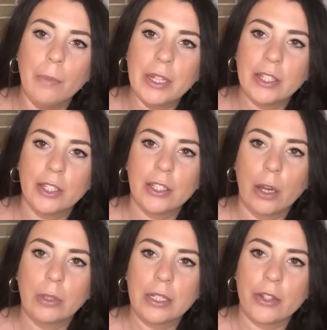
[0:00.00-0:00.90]
This is
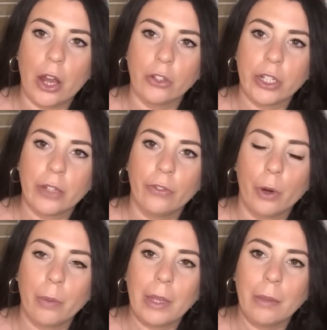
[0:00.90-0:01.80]
so nostalgic
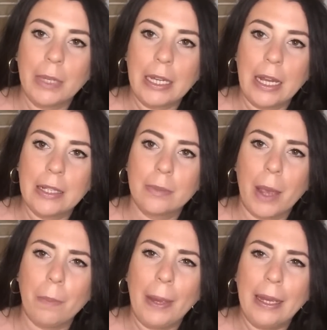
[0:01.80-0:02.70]
for me because
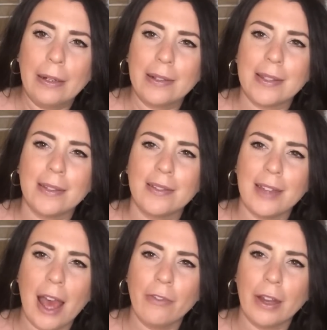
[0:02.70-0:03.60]
my parents
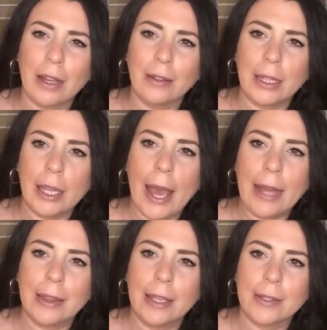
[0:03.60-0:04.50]
definitely
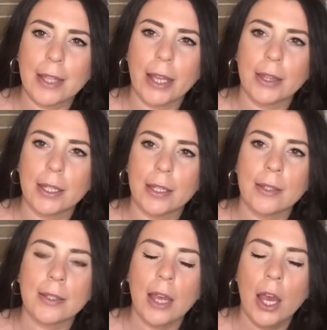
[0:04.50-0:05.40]
had things like
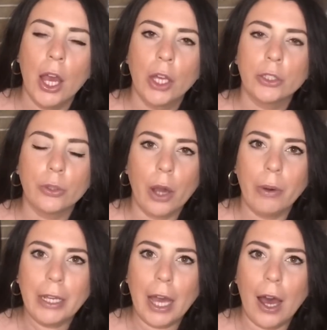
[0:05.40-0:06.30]
this
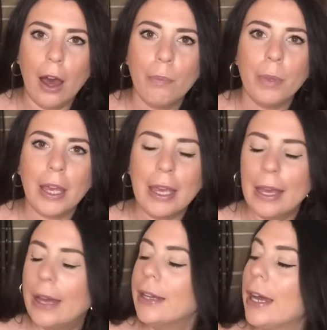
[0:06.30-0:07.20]
growing up,
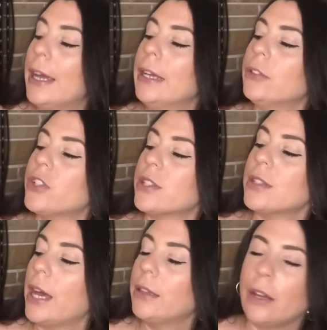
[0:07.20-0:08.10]
and I
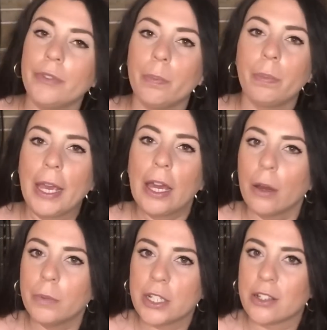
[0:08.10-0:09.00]
love to pick
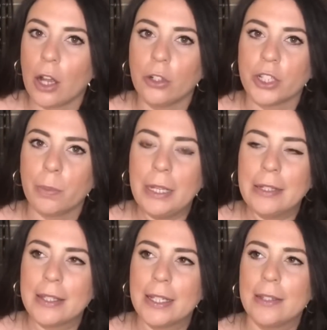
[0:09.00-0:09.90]
up nostalgic
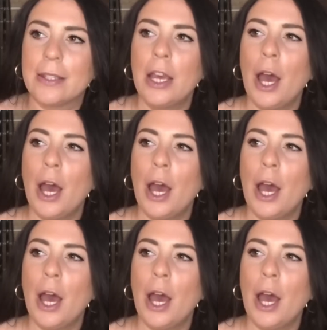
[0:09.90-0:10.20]
pieces.